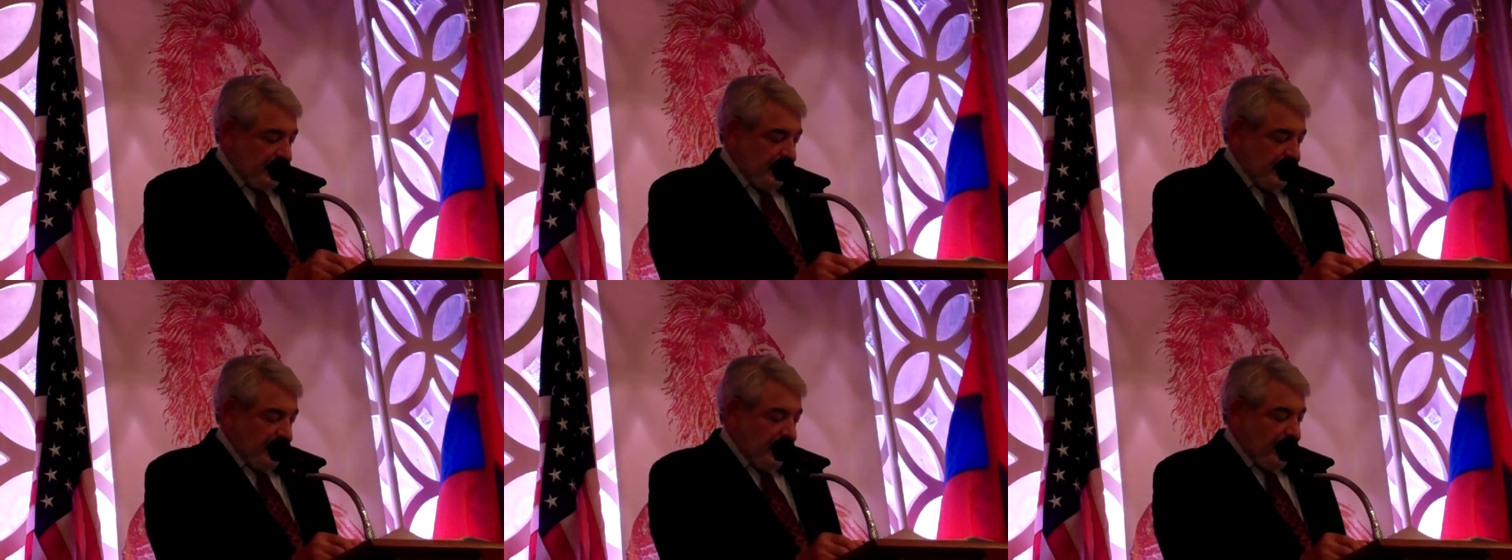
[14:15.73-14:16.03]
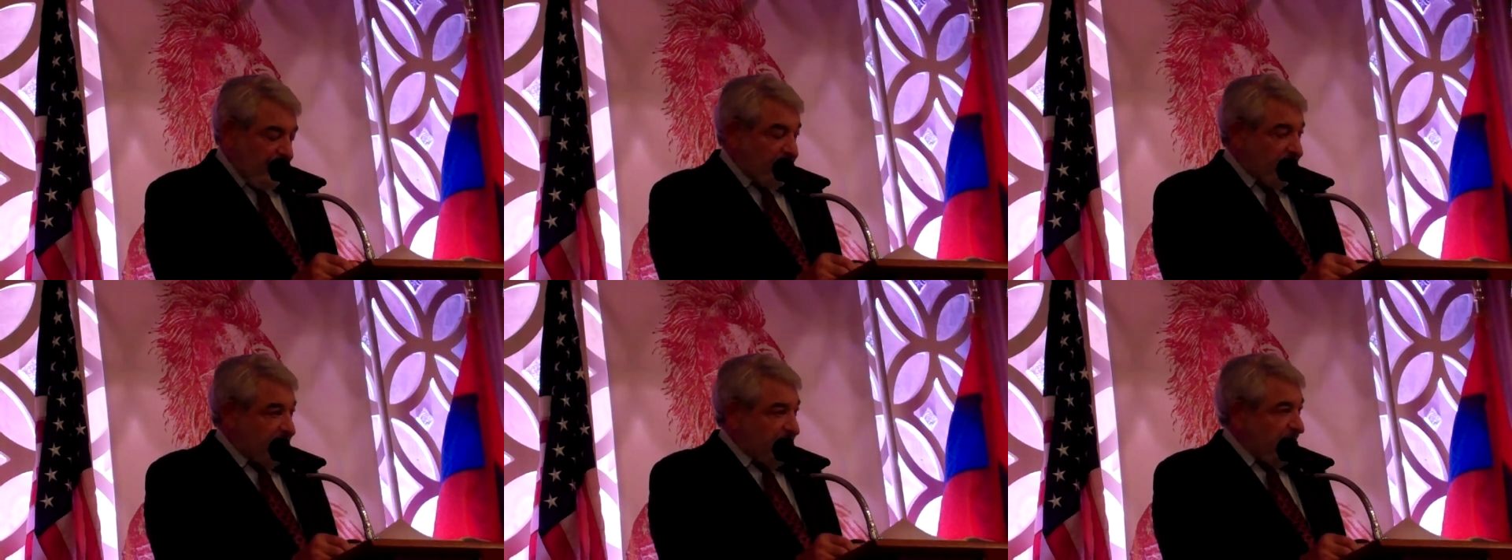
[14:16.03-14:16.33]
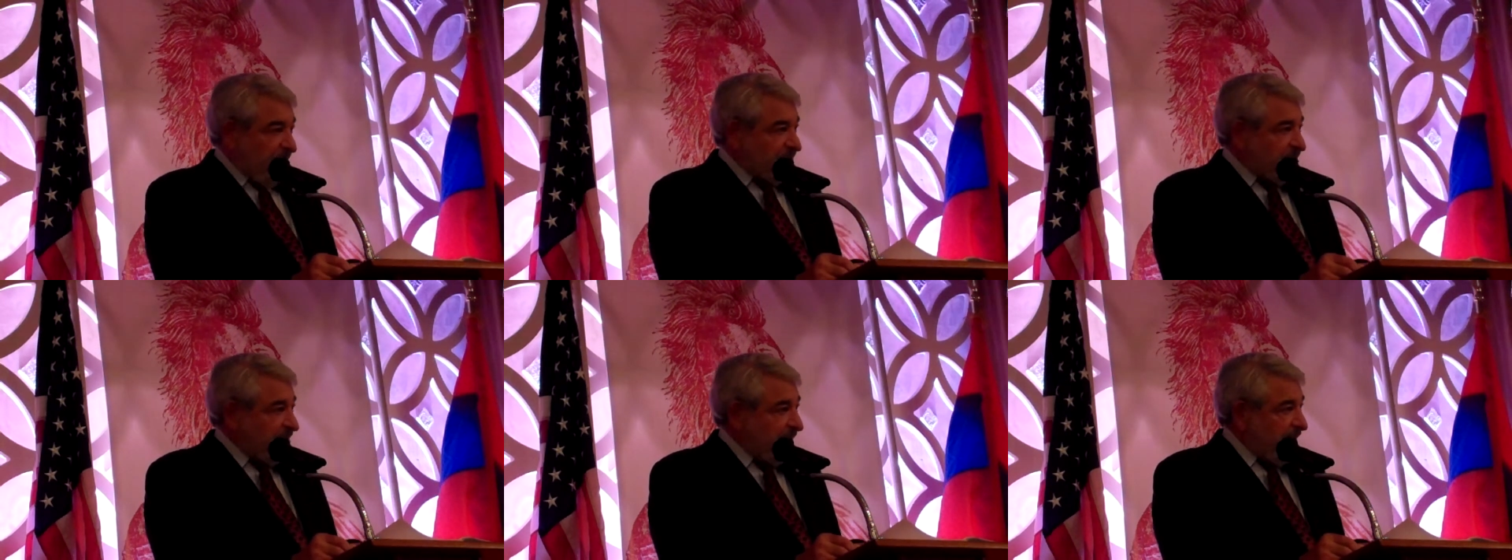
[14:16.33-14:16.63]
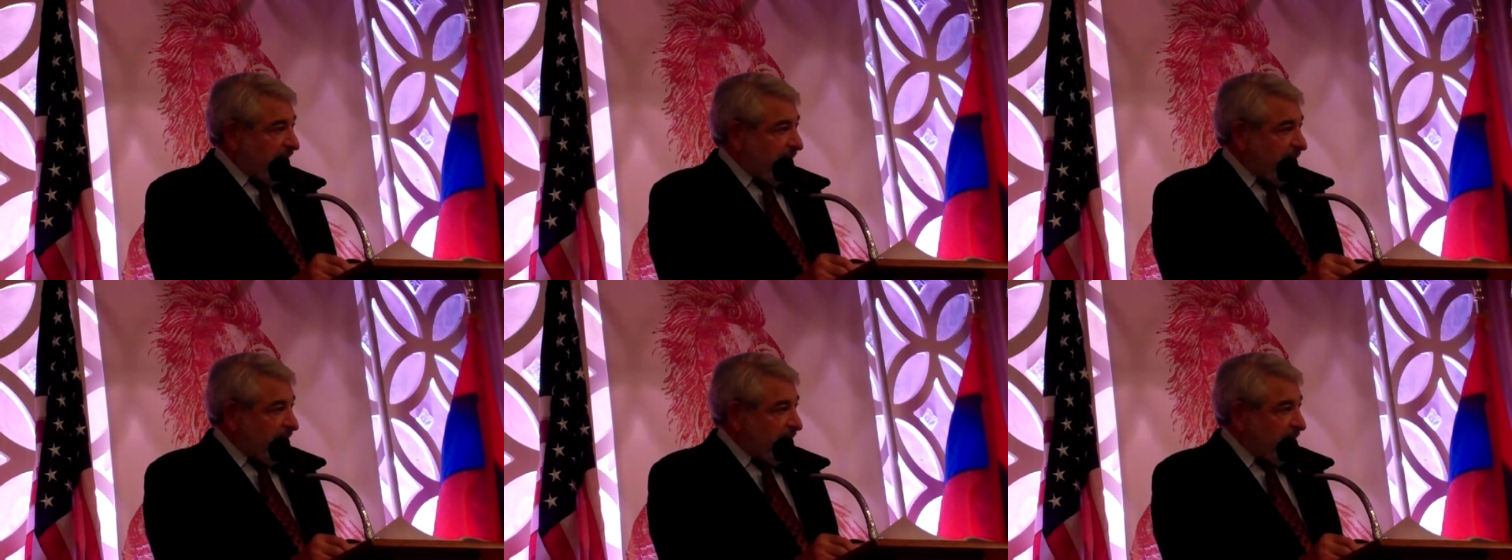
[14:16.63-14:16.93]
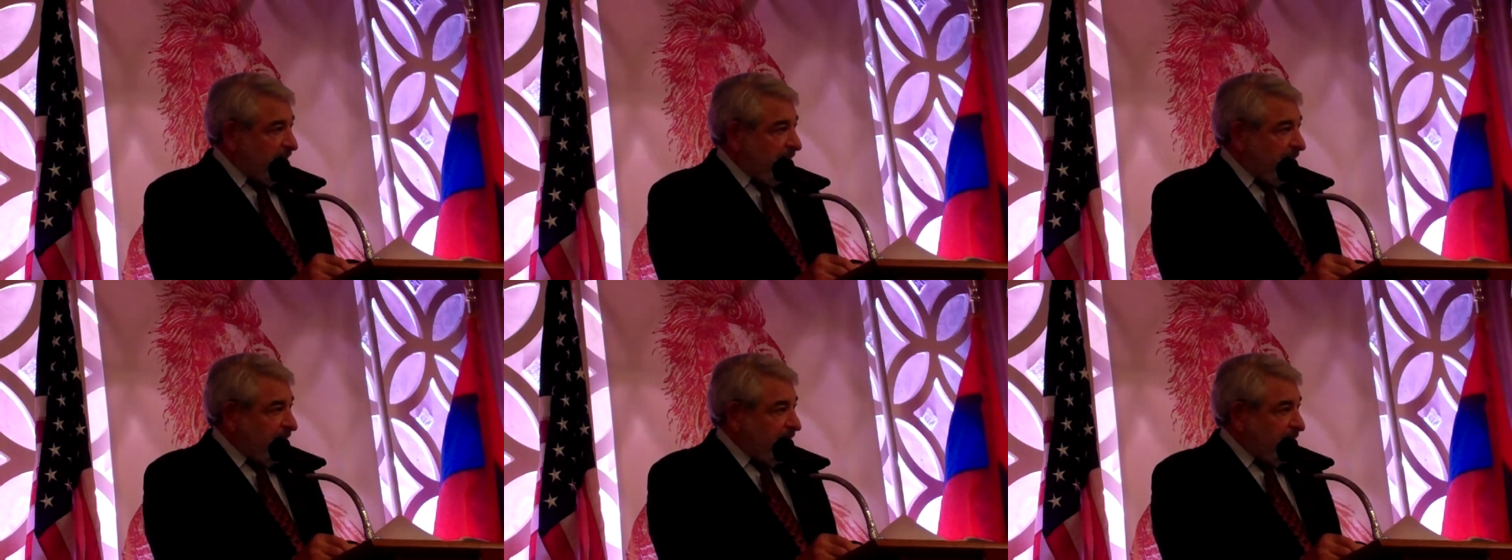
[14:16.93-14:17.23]
that he was just
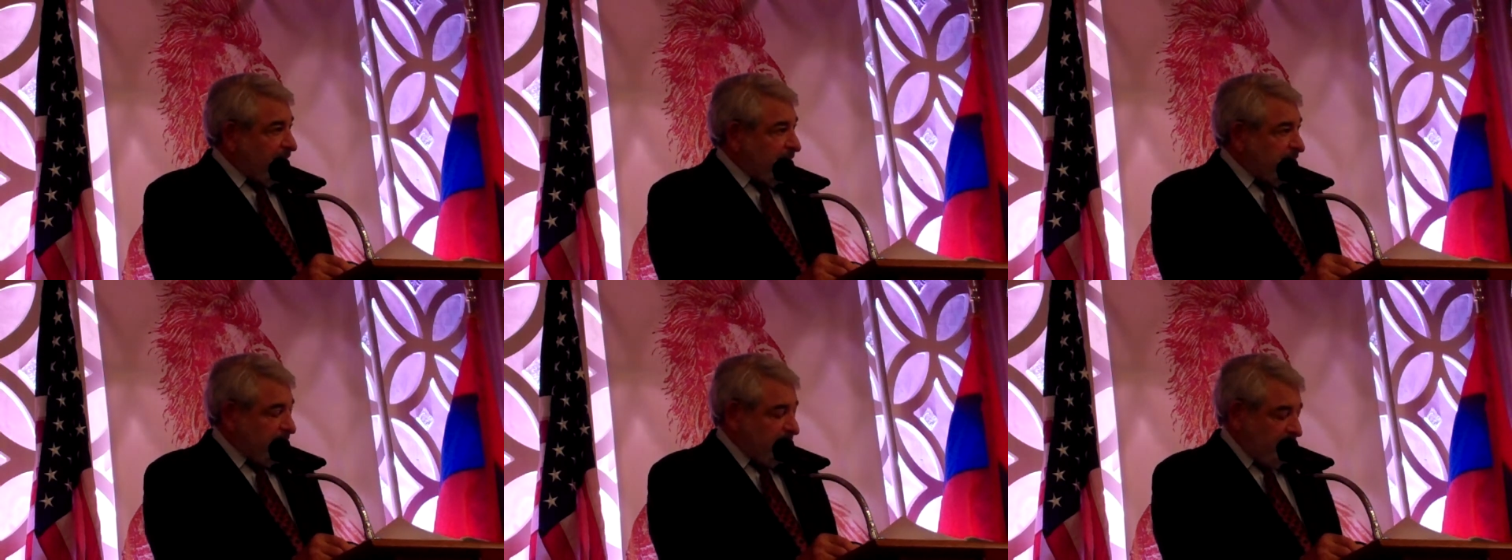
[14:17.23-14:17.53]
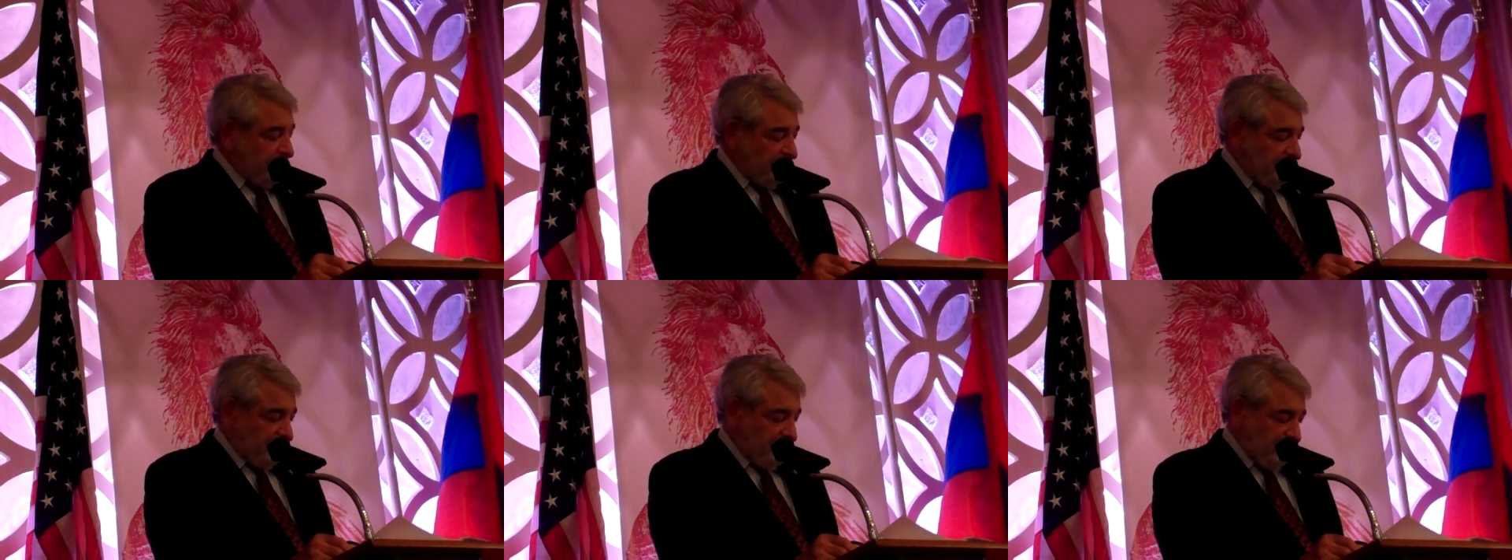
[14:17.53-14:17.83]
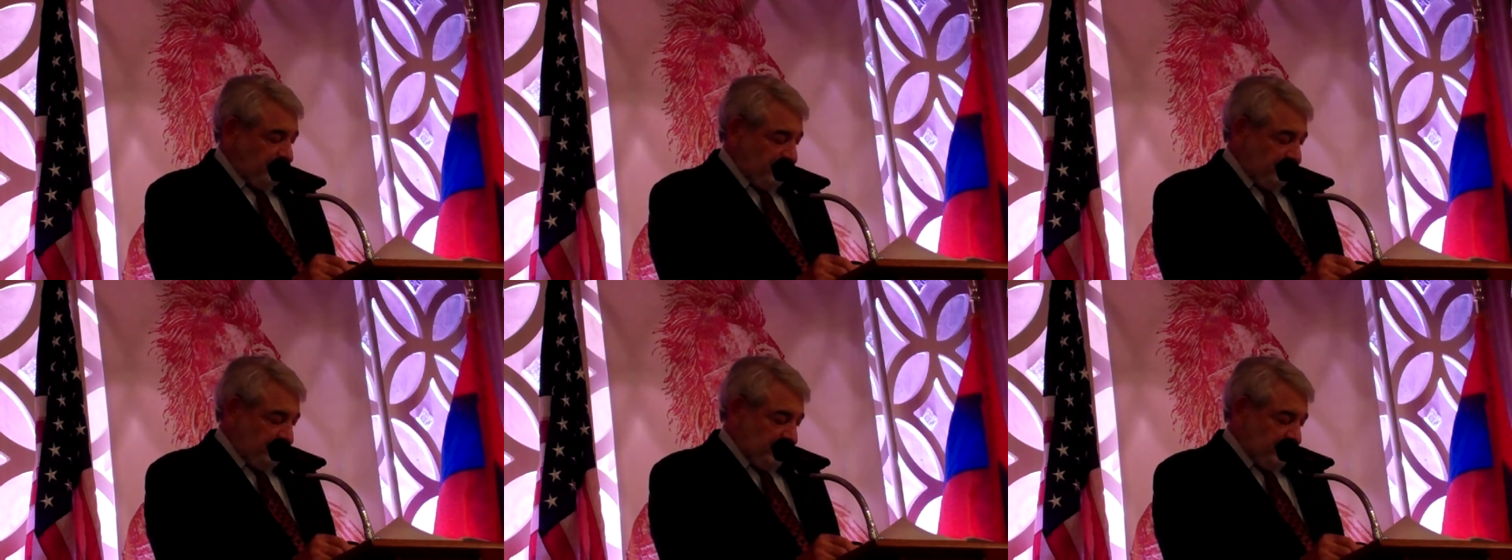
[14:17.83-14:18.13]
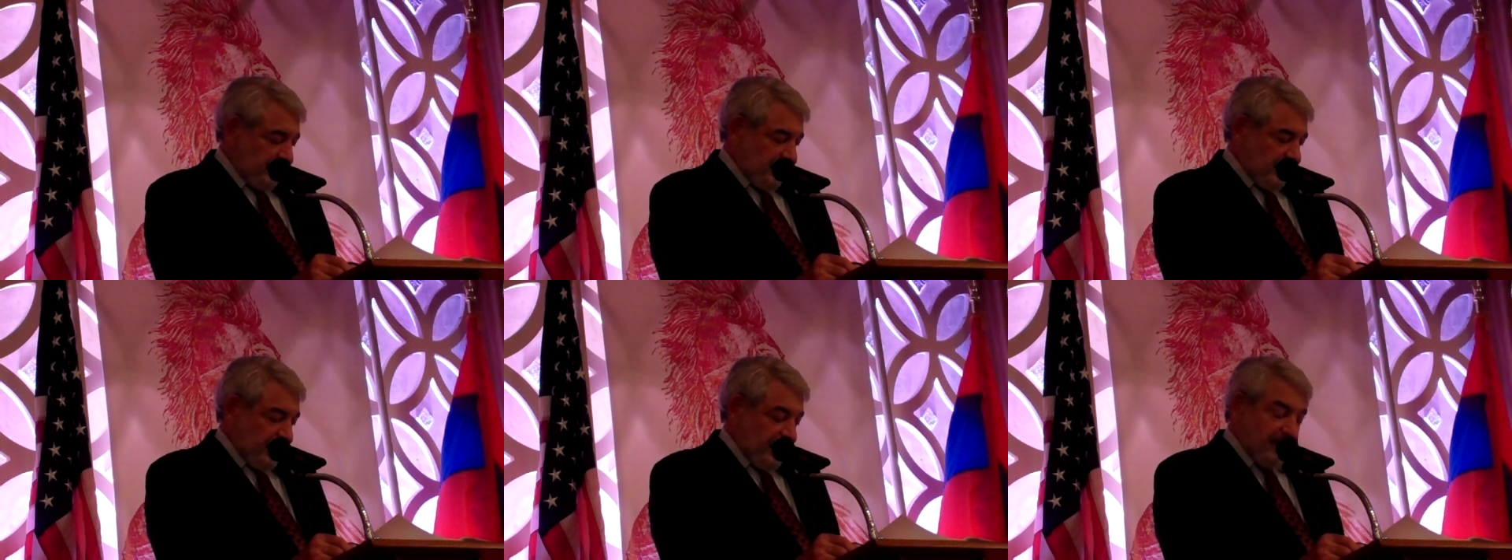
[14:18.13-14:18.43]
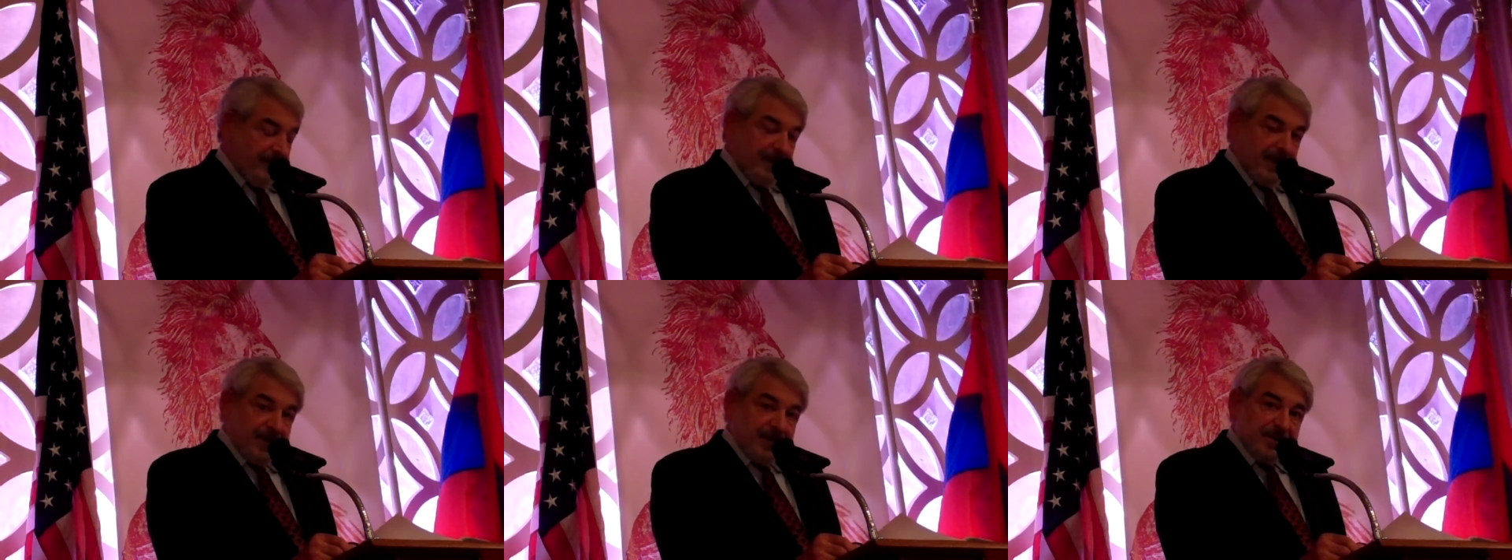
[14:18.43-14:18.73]
taking care
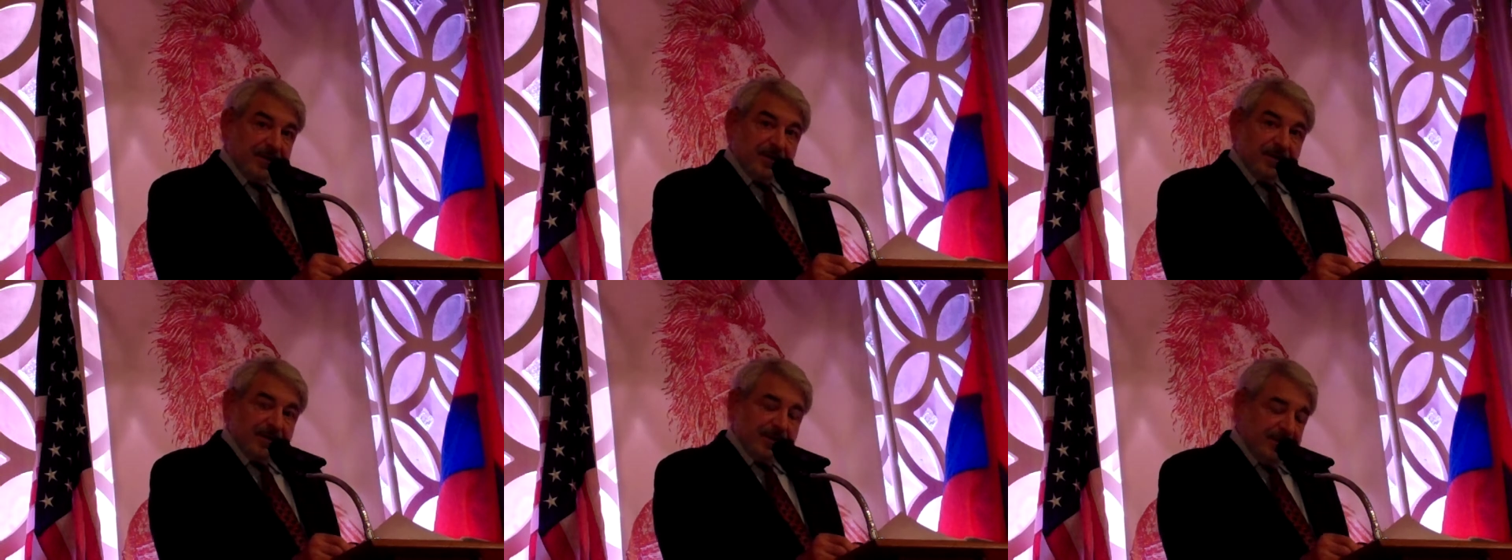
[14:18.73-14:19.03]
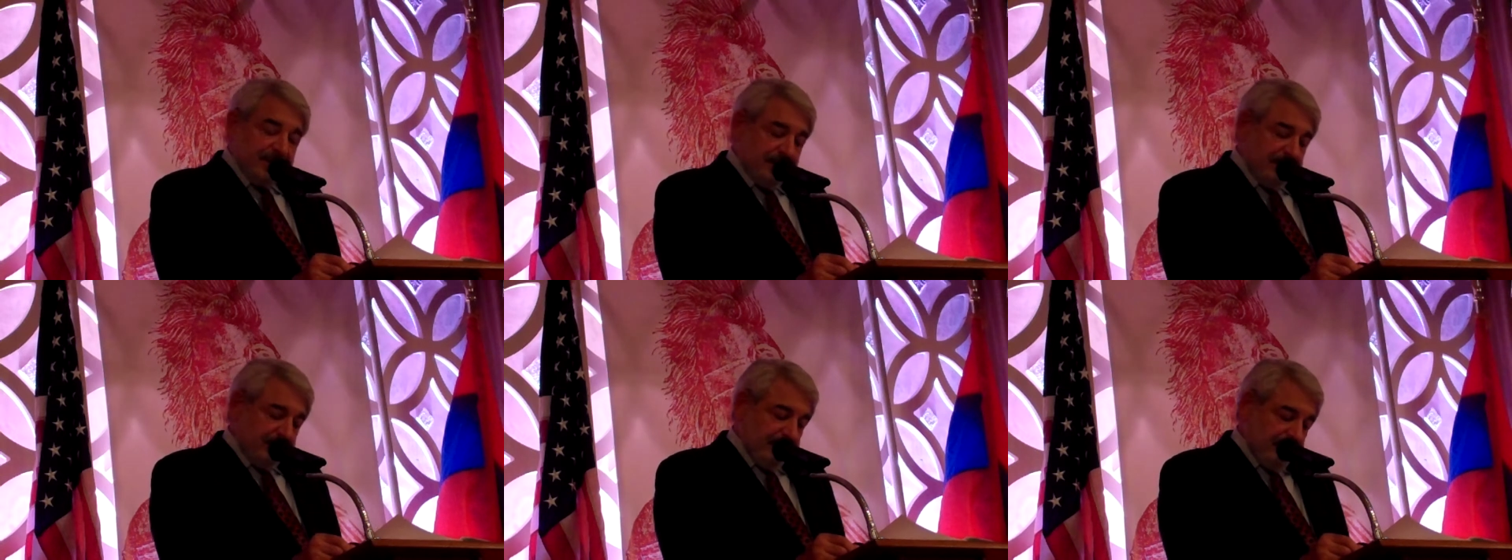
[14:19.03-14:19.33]
of business.